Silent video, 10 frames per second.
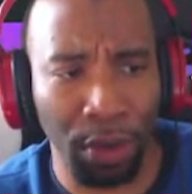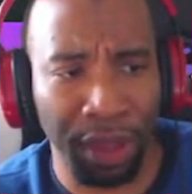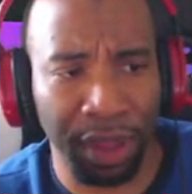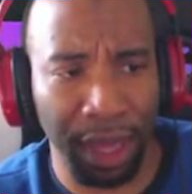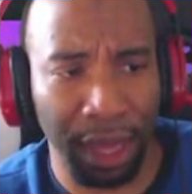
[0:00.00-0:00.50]

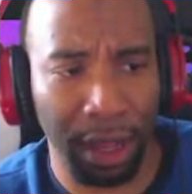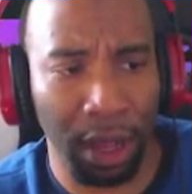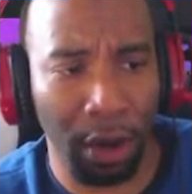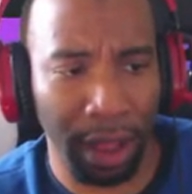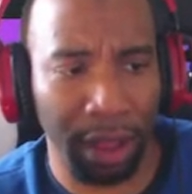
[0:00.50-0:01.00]
scene.
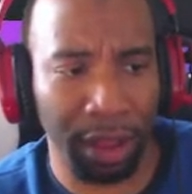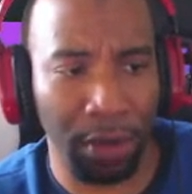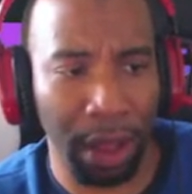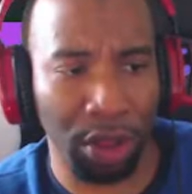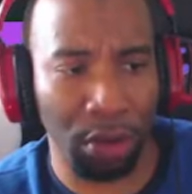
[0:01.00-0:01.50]
Okay,
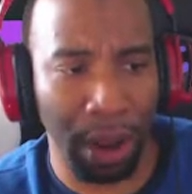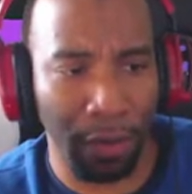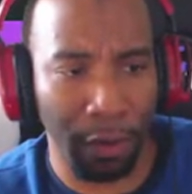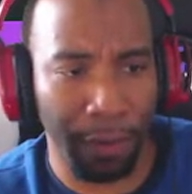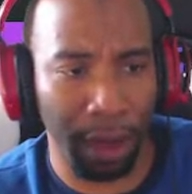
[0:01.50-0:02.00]
let's show that
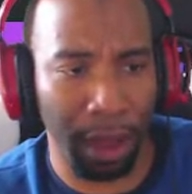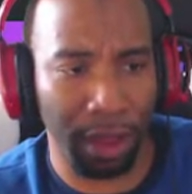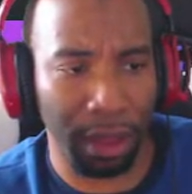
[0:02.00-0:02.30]
real fast.